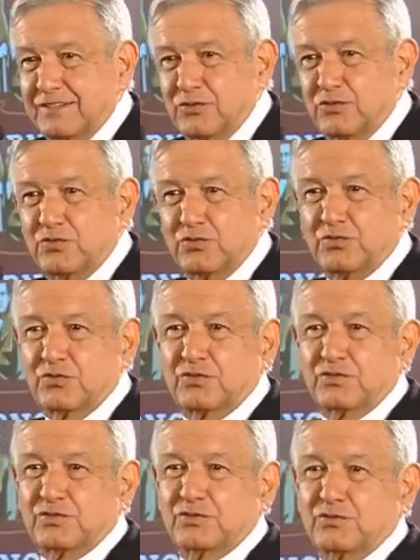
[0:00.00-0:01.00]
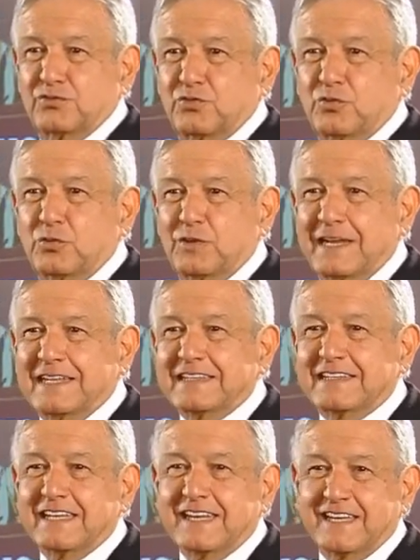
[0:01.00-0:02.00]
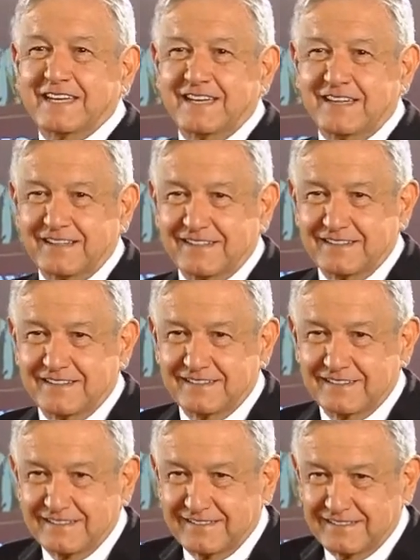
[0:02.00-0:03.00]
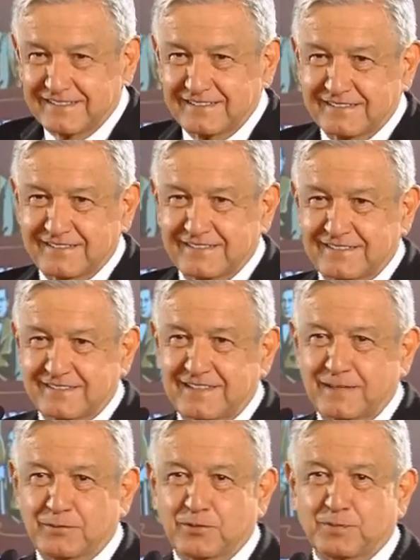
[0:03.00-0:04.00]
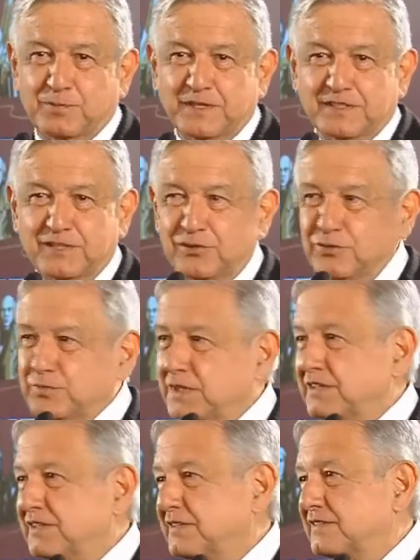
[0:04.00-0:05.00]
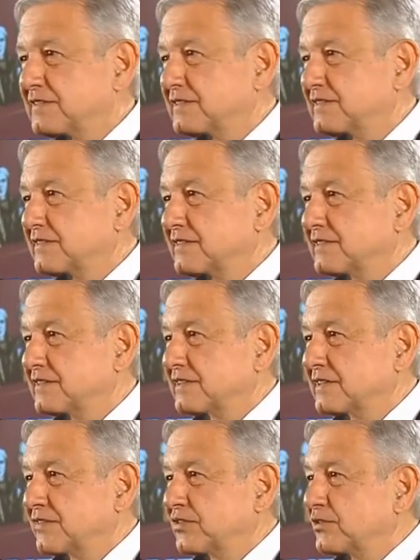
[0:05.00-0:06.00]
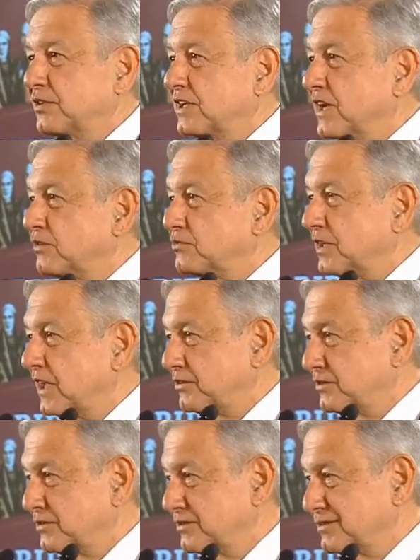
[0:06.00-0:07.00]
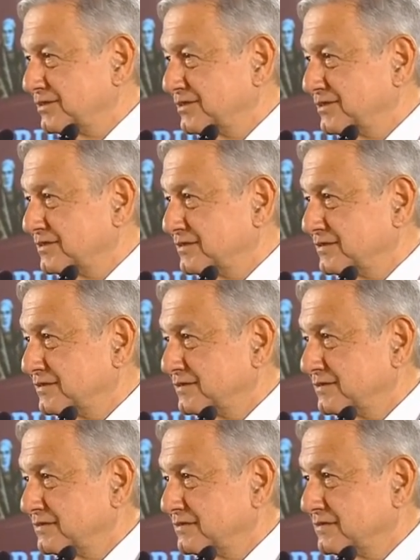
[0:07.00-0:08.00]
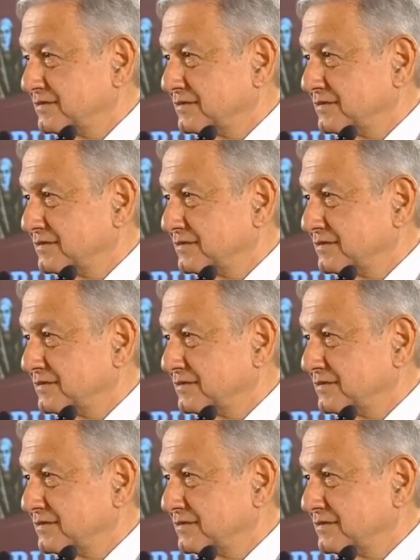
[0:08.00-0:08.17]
if they've already they've already turned over the major part of the goods that were captivated?